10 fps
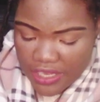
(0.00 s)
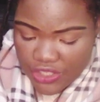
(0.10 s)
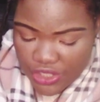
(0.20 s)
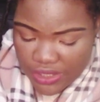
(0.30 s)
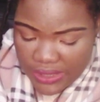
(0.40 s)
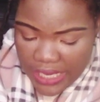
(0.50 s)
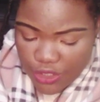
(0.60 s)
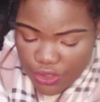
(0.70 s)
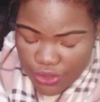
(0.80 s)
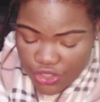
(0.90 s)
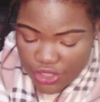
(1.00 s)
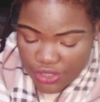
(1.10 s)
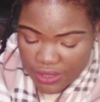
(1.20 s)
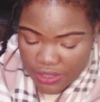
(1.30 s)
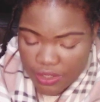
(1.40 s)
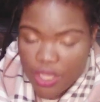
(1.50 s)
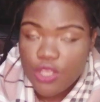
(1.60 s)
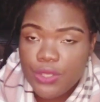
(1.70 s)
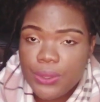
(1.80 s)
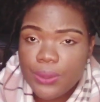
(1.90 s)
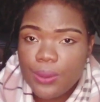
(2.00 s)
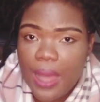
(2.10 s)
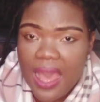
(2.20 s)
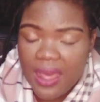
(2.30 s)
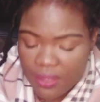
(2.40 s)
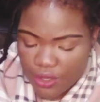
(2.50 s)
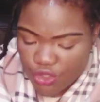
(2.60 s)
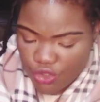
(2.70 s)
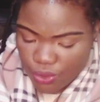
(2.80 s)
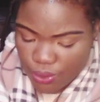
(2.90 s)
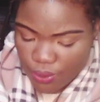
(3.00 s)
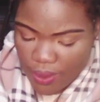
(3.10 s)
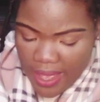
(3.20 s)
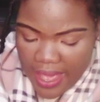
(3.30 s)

She said to Jesus, you are the Jew